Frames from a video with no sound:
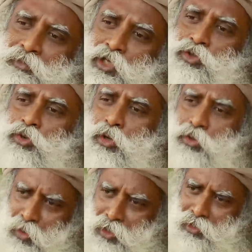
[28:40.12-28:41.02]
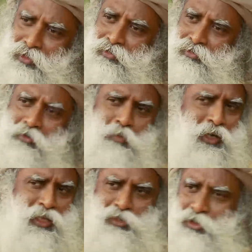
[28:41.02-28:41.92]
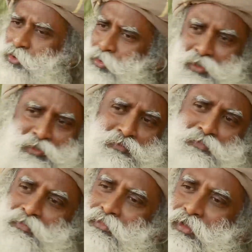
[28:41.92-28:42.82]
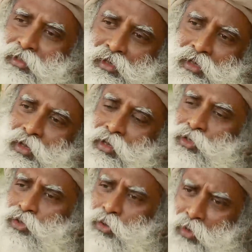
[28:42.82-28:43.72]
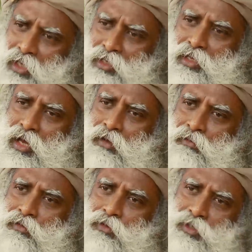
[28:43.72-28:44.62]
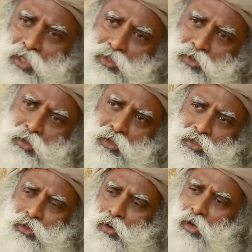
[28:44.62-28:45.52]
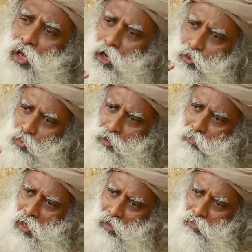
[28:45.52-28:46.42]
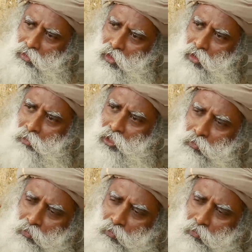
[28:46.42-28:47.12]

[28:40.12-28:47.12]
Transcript: It's your doing, nobody else is doing. So right now, your sense organs are all outward bound, but the